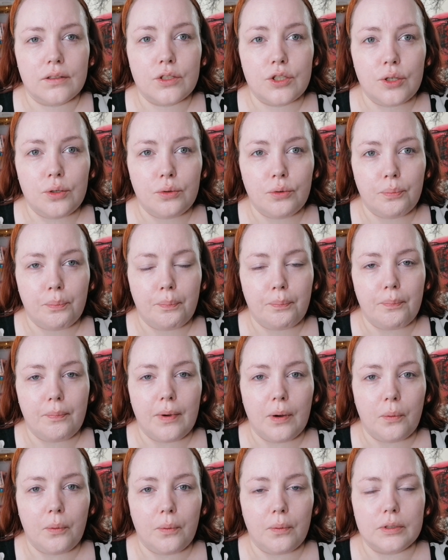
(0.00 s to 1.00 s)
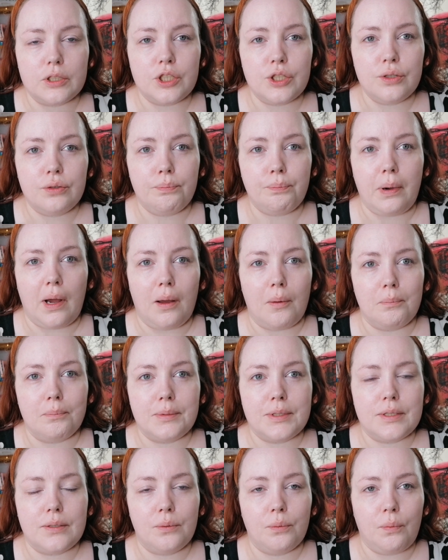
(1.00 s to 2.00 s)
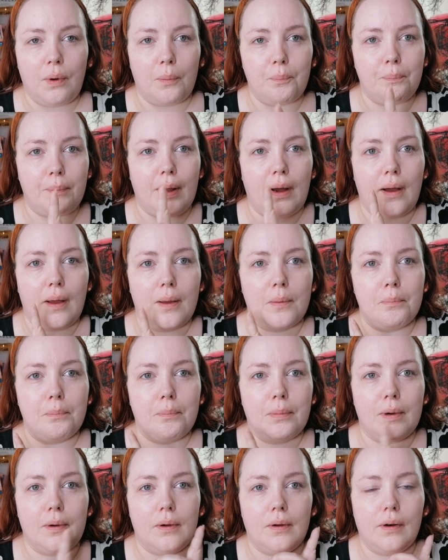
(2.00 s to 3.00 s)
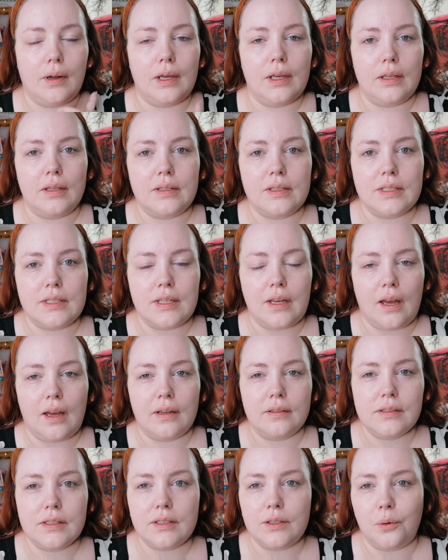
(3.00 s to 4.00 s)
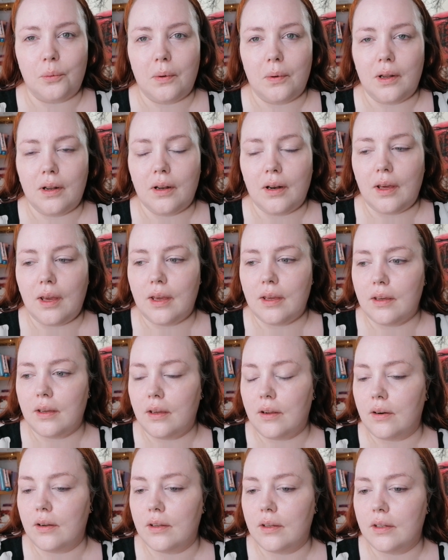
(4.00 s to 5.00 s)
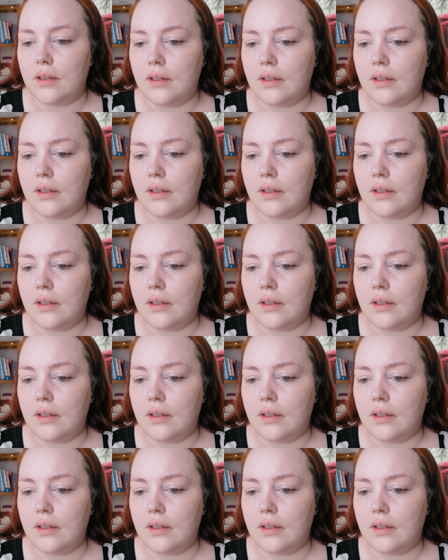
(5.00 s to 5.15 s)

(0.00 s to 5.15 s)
2 pumps, 1 pump on each side, so 1 layer.